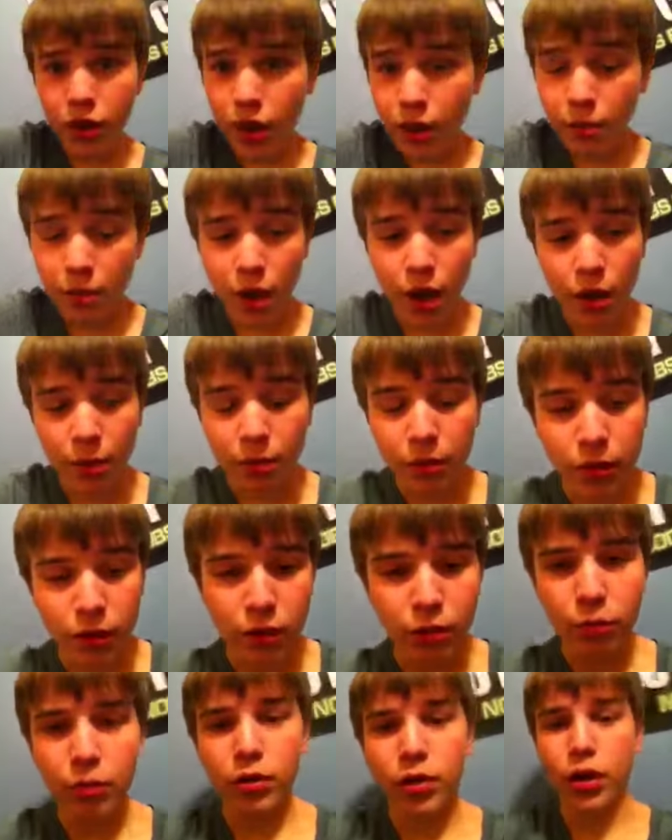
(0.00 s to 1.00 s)
damn map, and
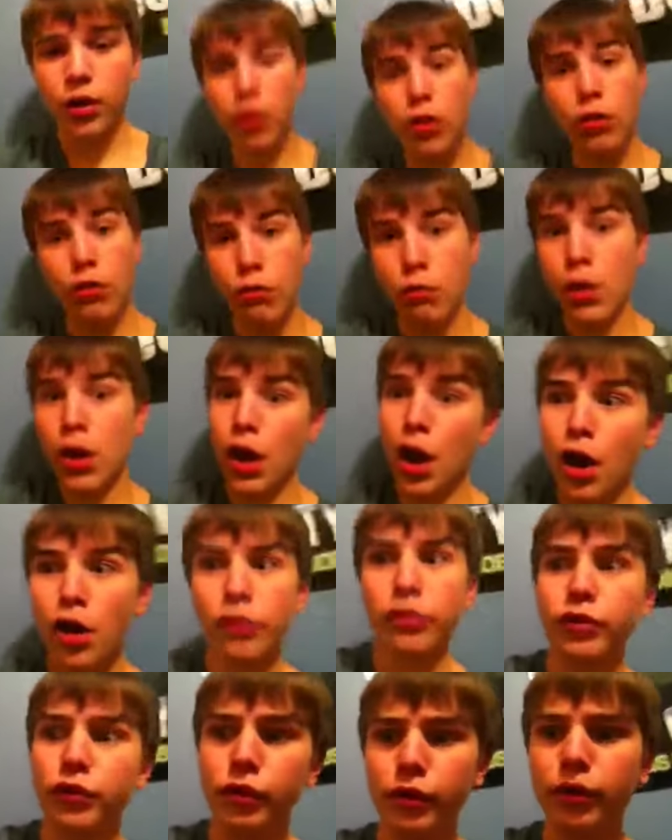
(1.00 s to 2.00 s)
they were like, oh, we
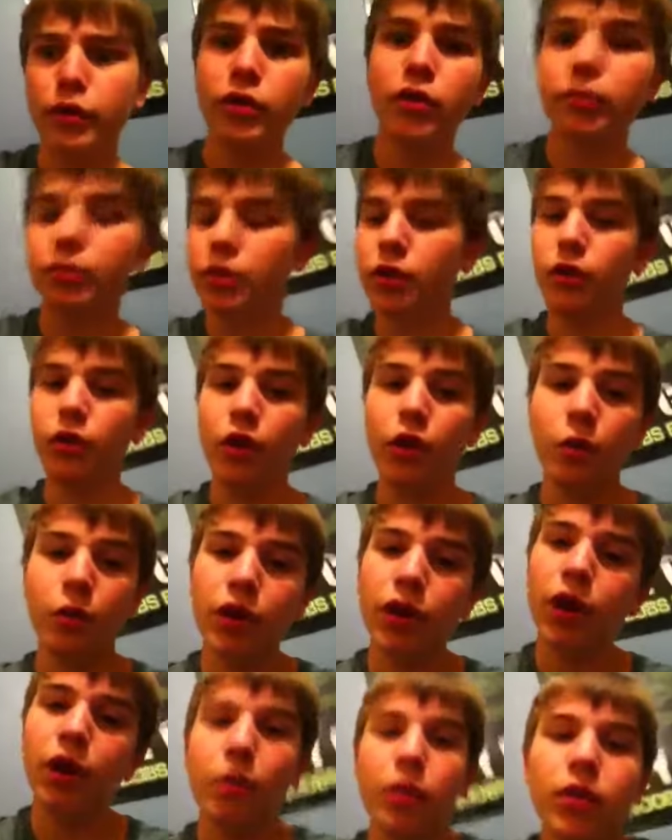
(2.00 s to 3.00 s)
got this. There was
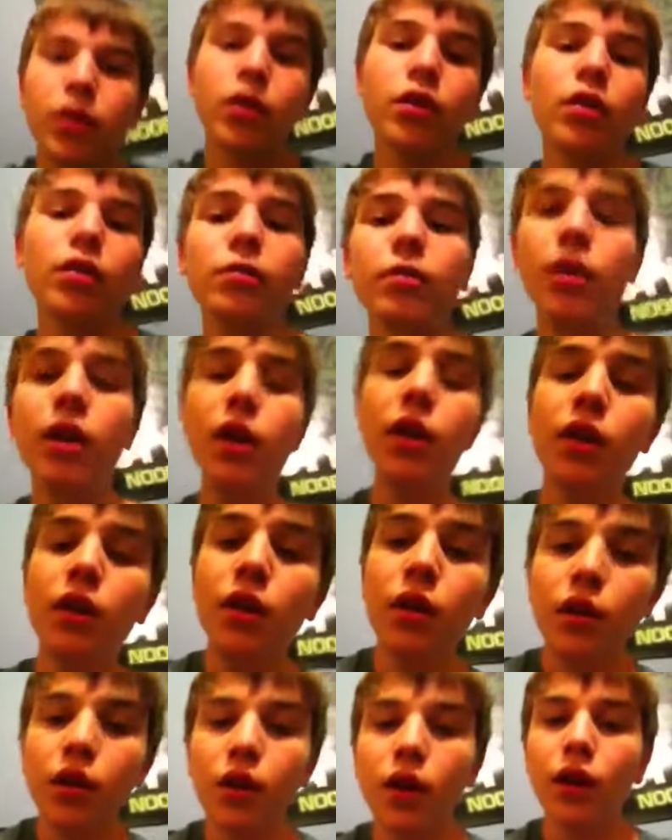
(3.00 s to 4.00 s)
nobody coming to them.
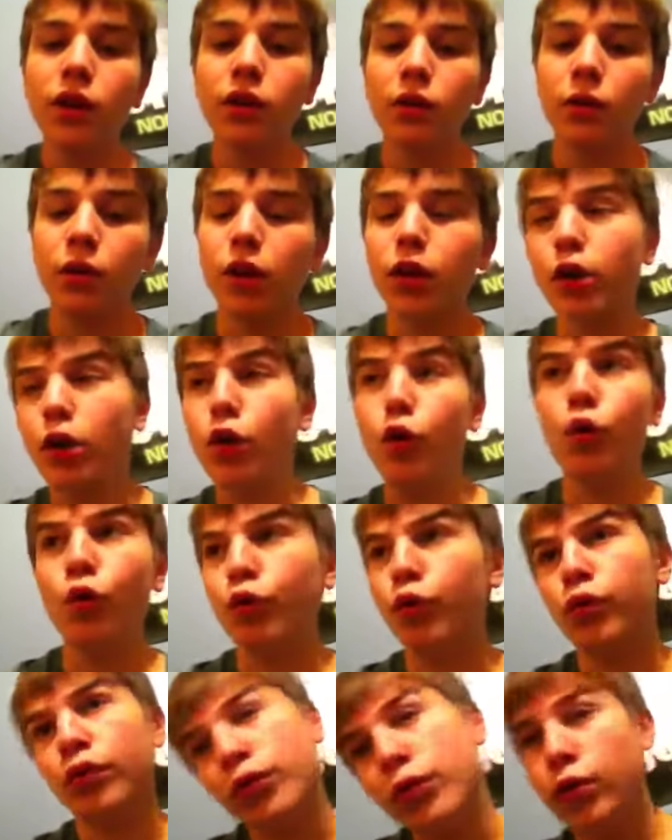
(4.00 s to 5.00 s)
And they were like,
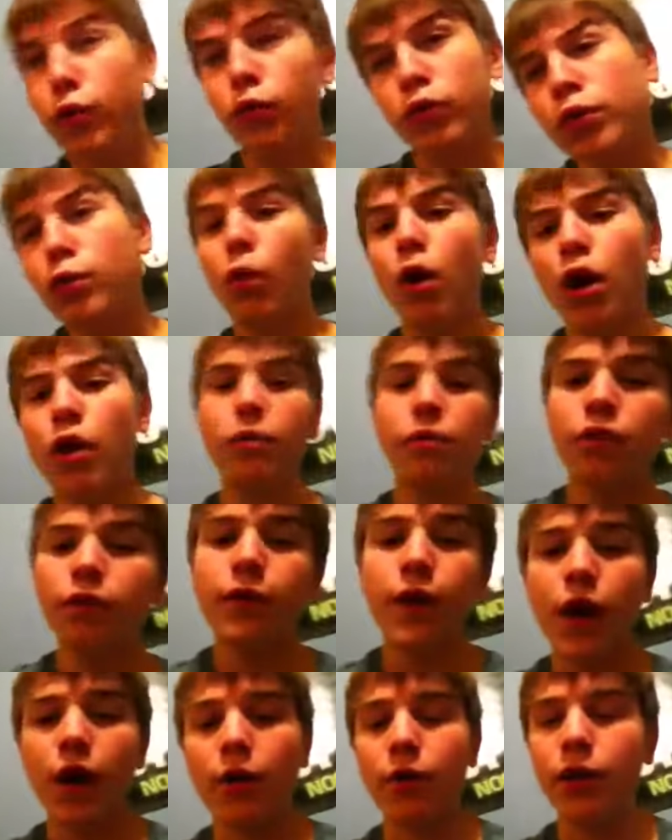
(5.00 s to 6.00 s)
oh, squad,
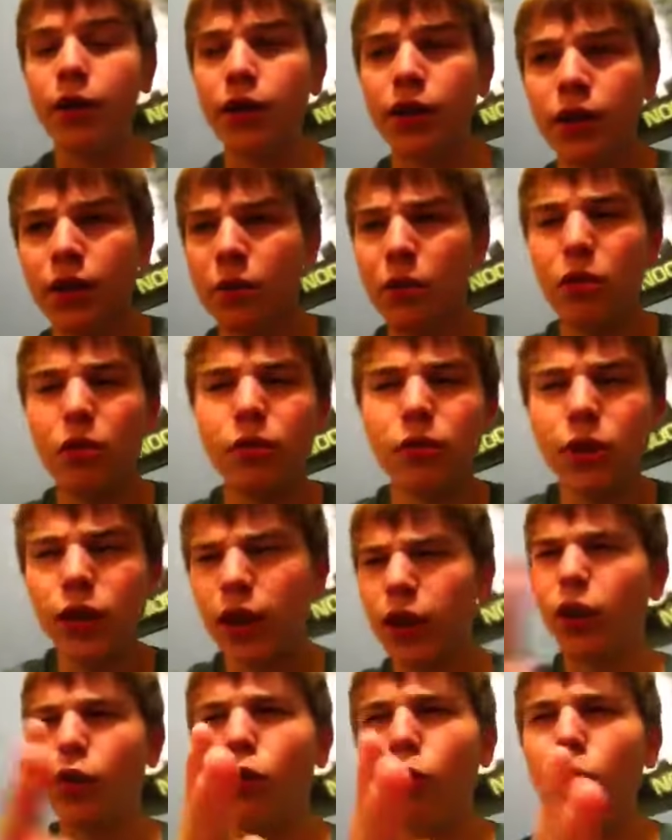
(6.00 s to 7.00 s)
move out. And then they moved to
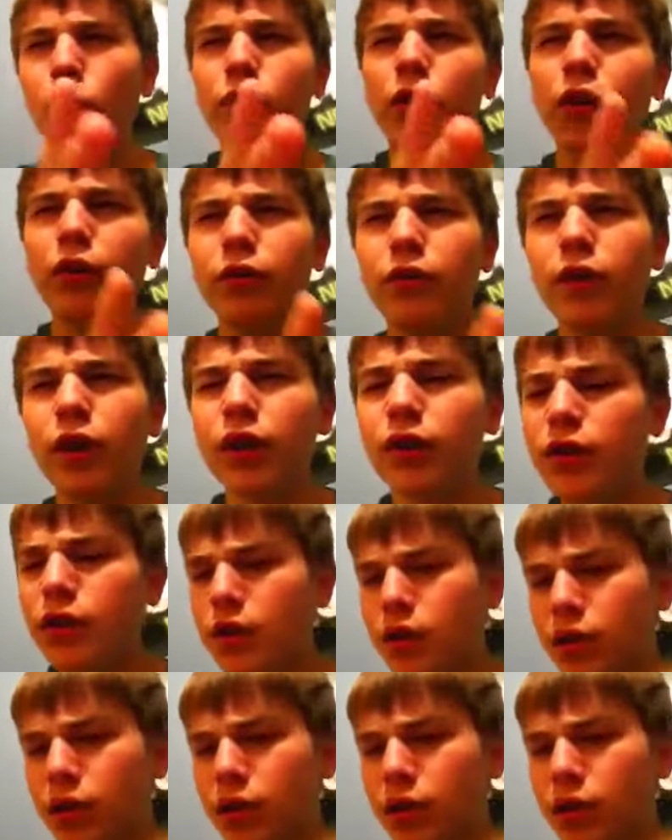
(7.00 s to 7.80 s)
like a whole nother section,